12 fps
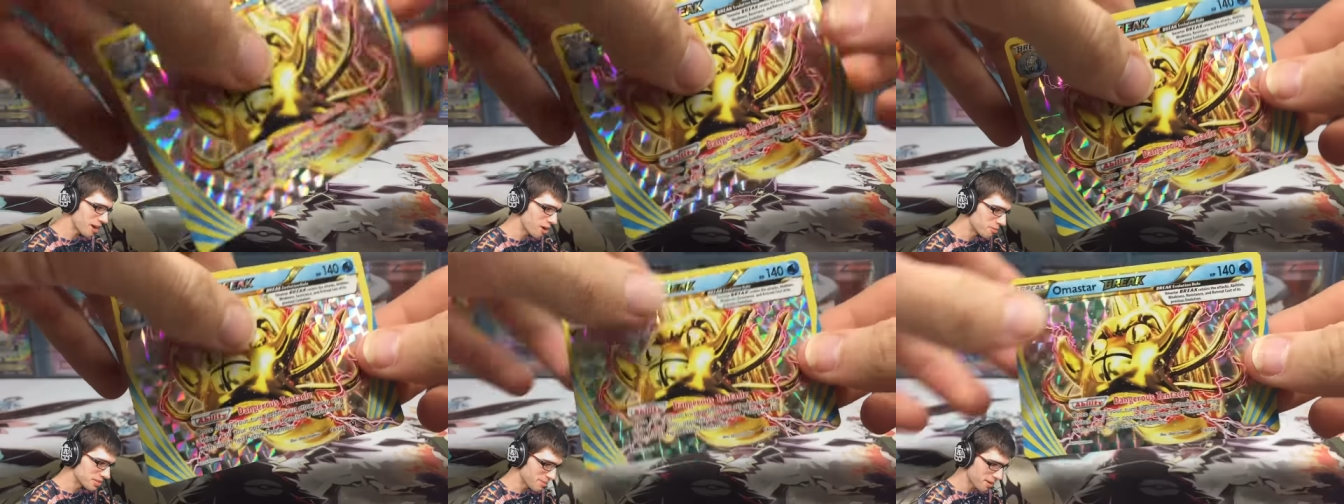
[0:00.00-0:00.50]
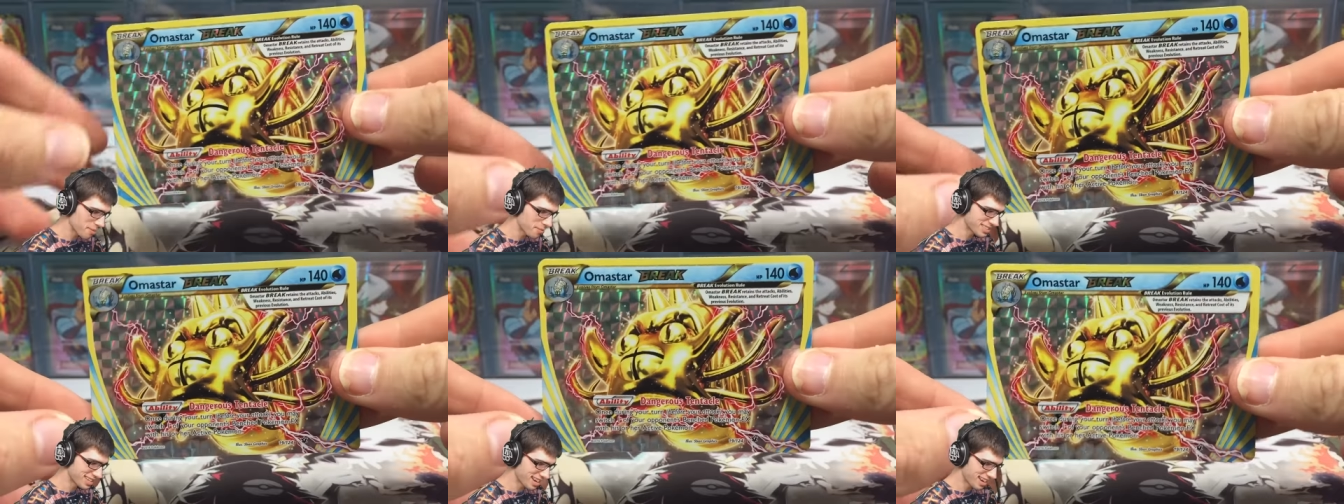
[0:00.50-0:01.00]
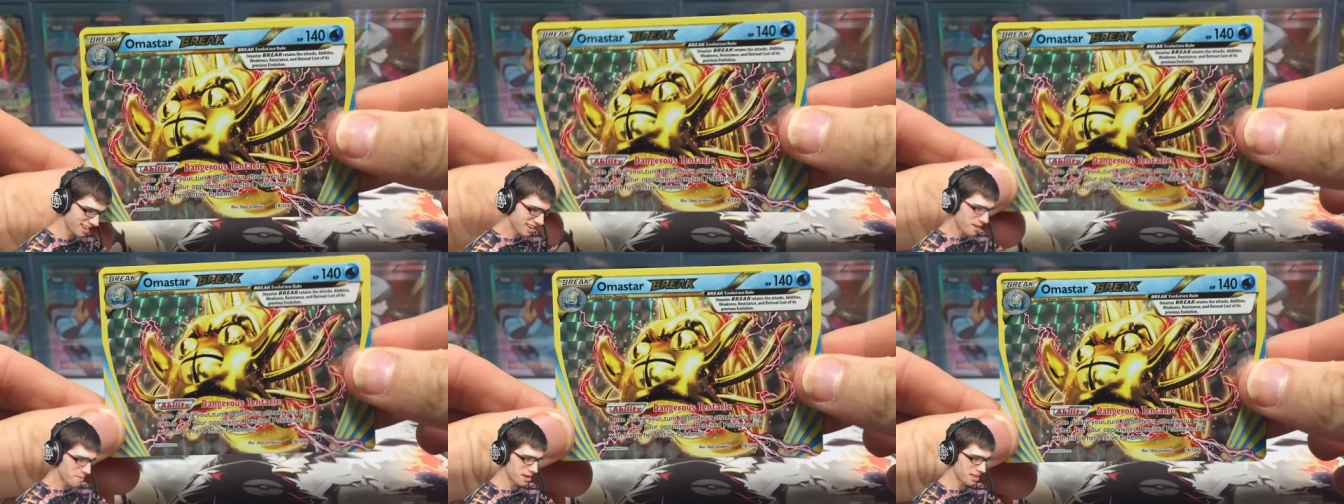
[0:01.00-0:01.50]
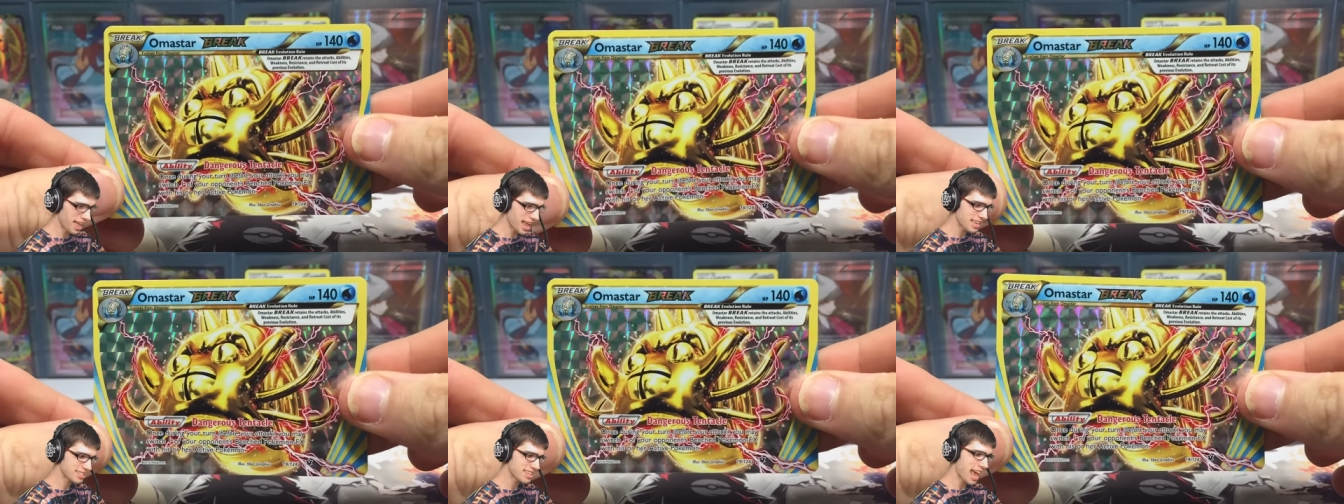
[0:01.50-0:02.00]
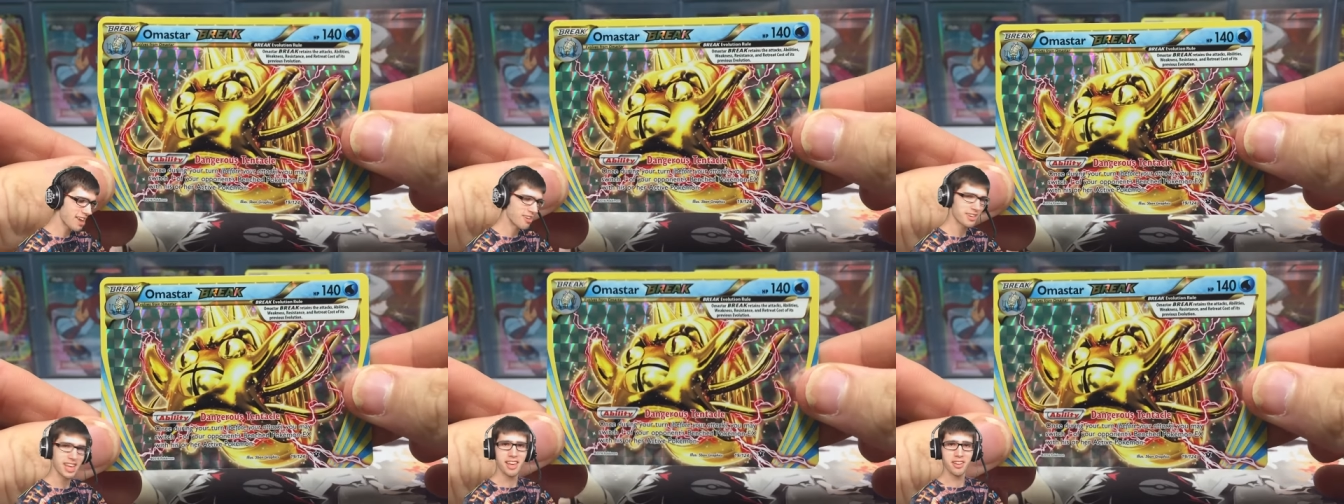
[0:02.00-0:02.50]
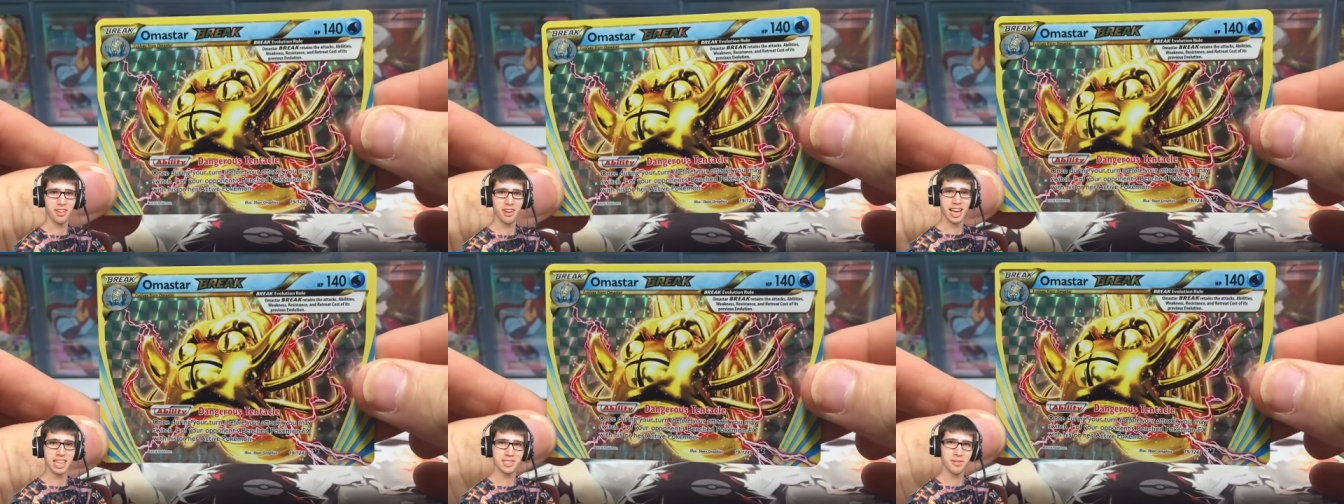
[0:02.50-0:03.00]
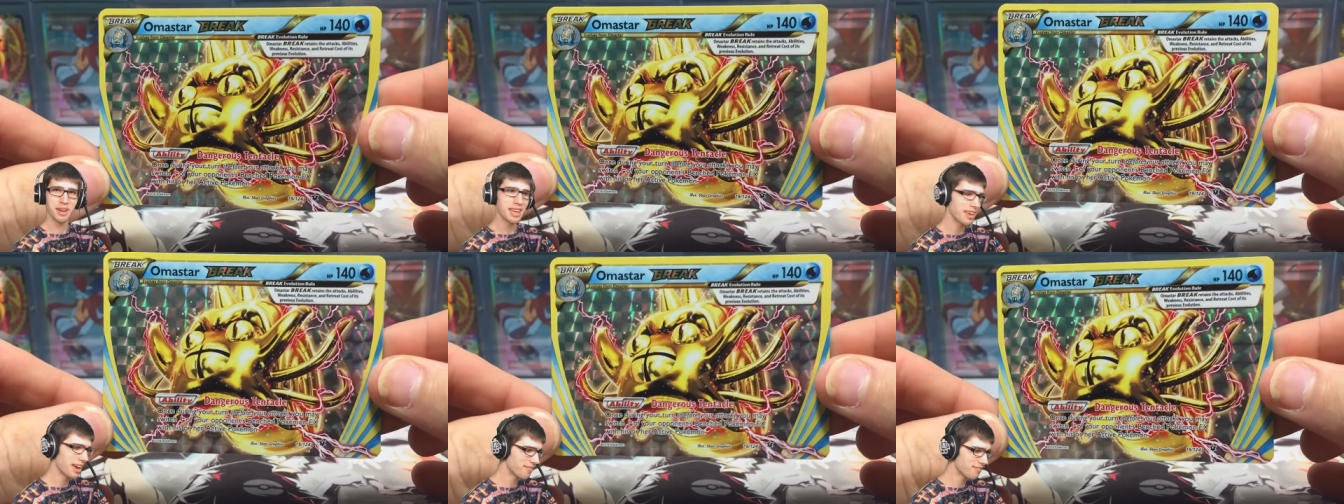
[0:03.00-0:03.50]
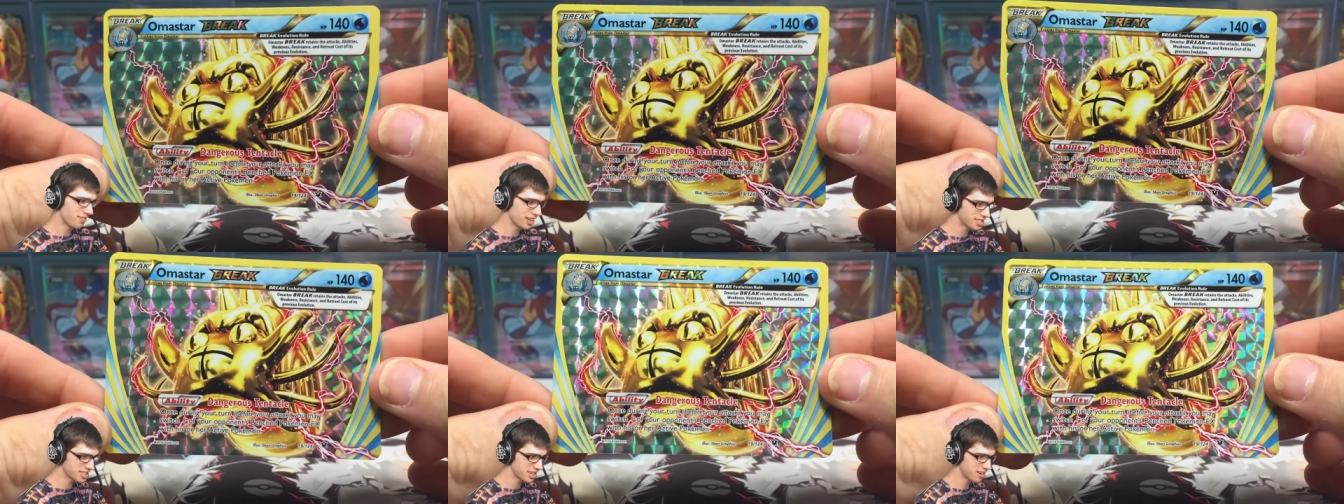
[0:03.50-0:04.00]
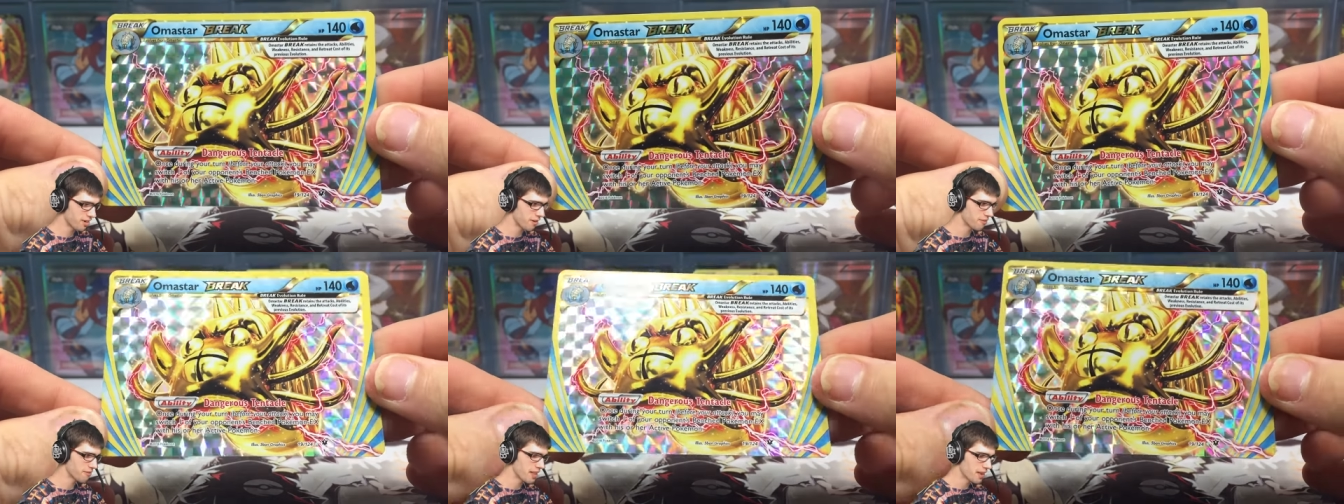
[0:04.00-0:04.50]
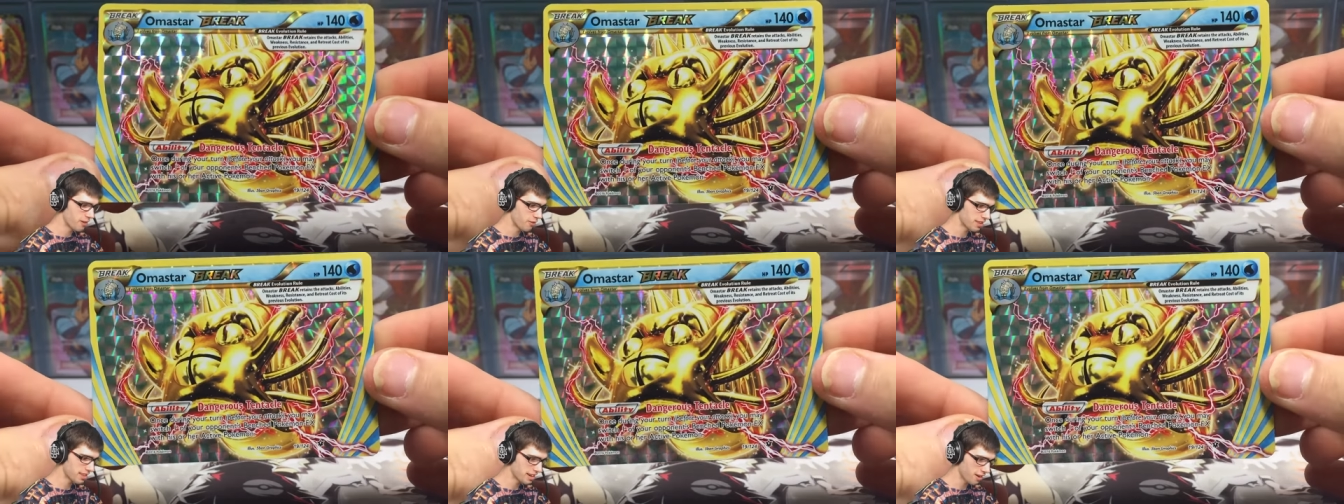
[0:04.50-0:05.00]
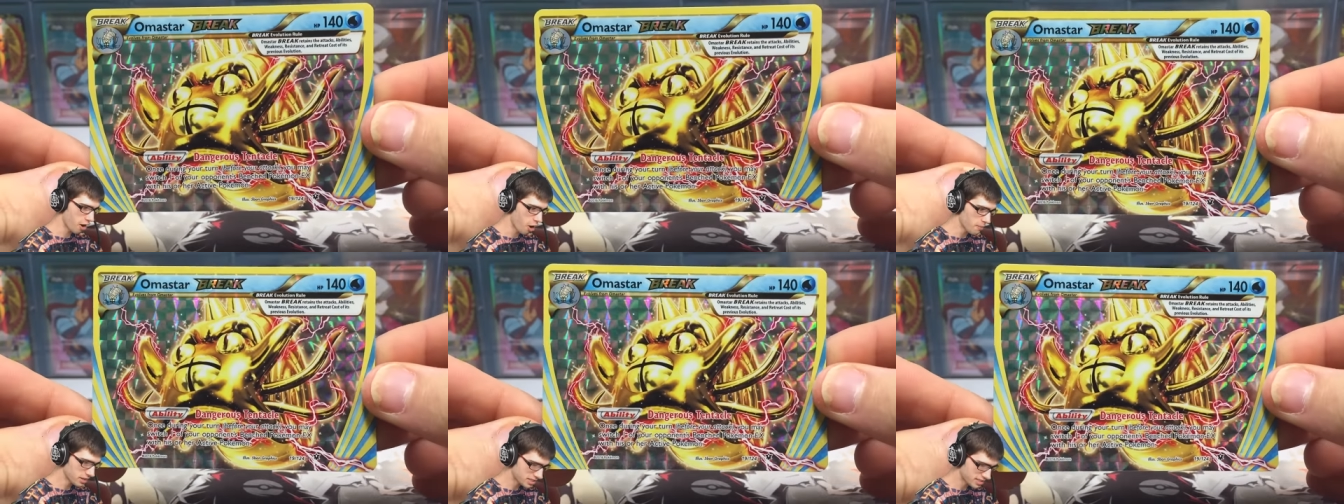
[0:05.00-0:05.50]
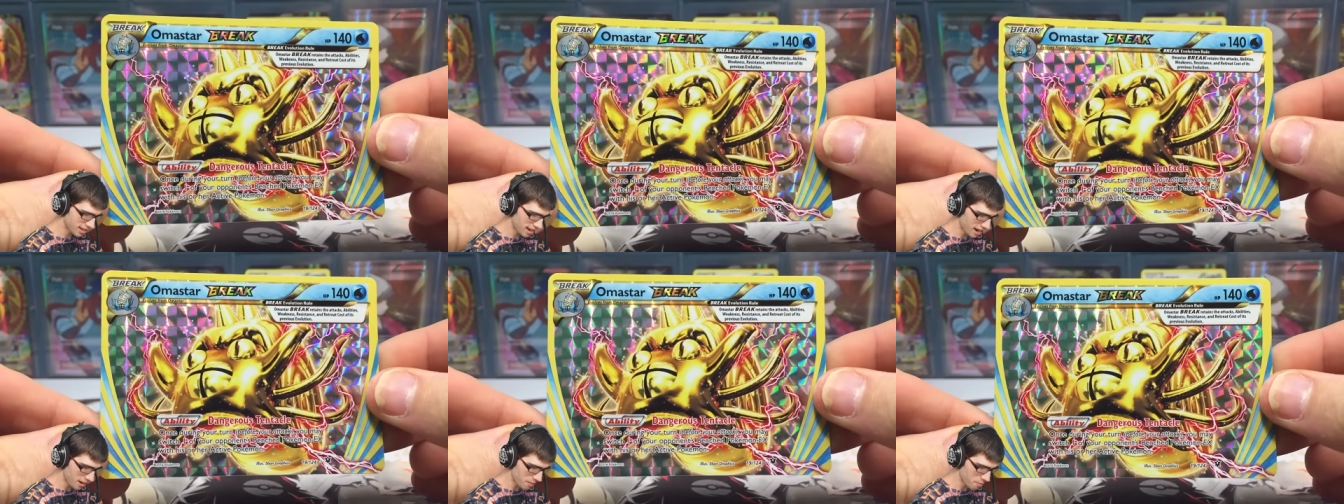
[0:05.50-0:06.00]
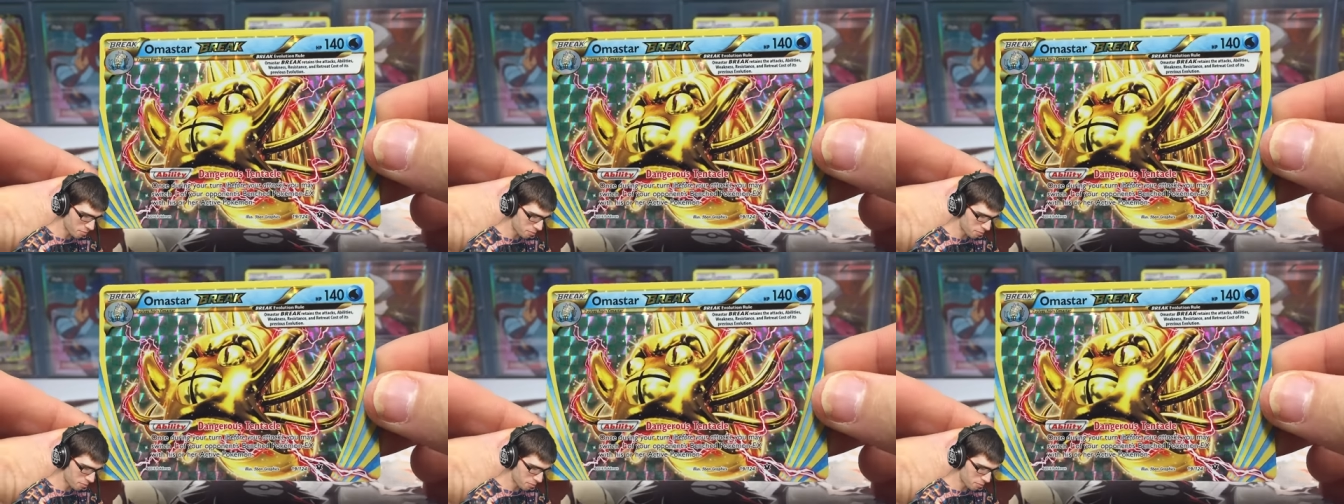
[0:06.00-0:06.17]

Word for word: my hopes up, Omastar. But that is a-okay, you guys. We have finished it off with an Omastar